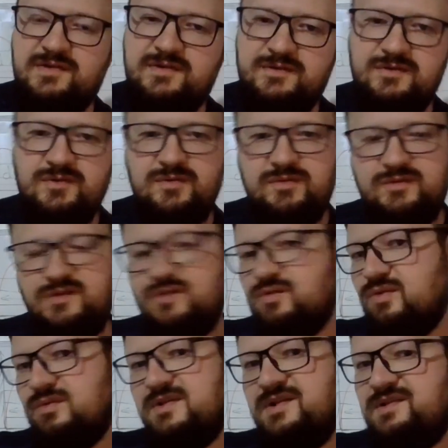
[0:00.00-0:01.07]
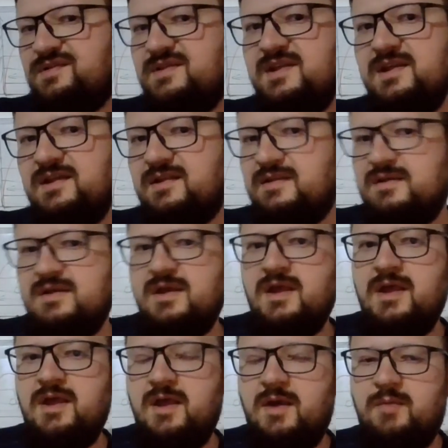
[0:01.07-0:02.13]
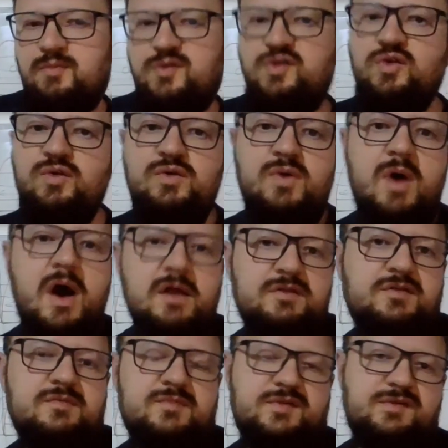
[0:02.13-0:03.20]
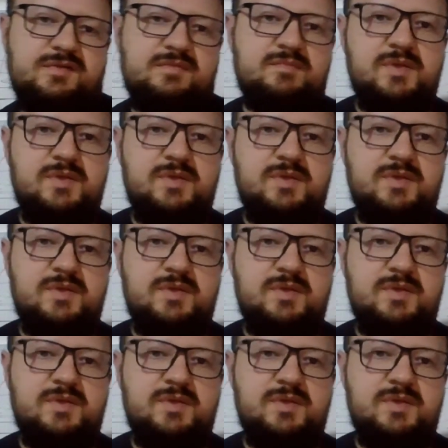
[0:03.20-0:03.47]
two distinct pseudo atoms.